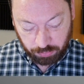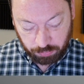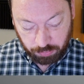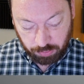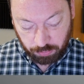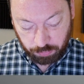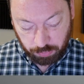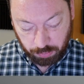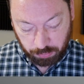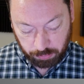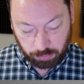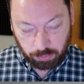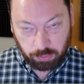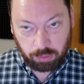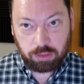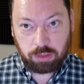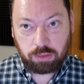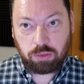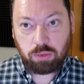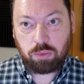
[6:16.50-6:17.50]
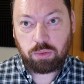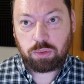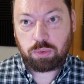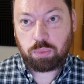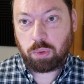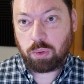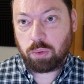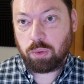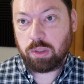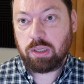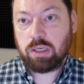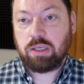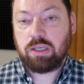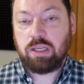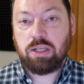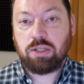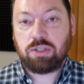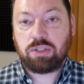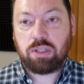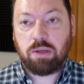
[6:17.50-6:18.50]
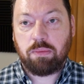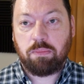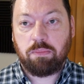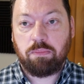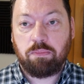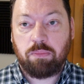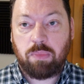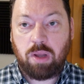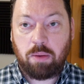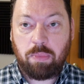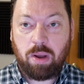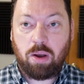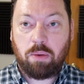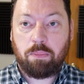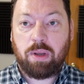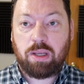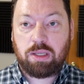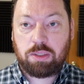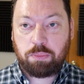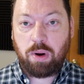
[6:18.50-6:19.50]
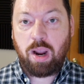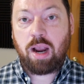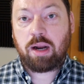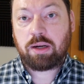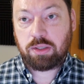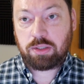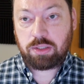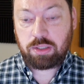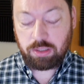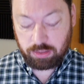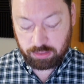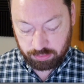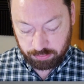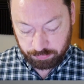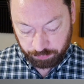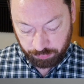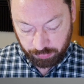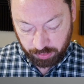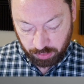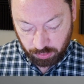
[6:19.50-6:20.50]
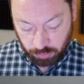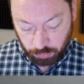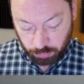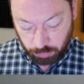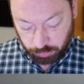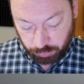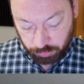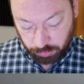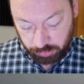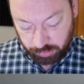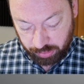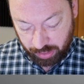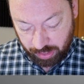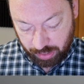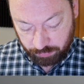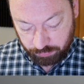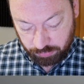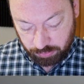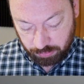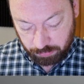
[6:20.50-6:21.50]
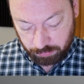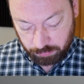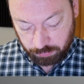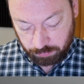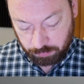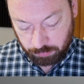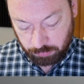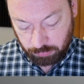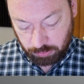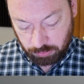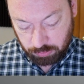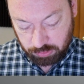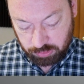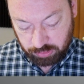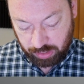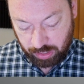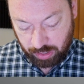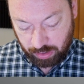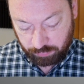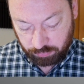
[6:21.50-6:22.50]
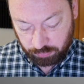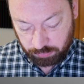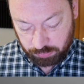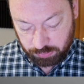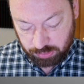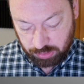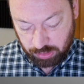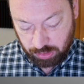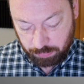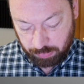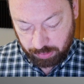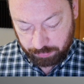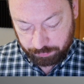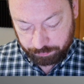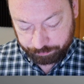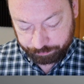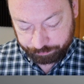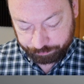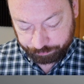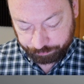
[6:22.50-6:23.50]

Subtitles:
Well, what we're going to do is we're going to teach them about best practices. We're going to have them use an Avro schema.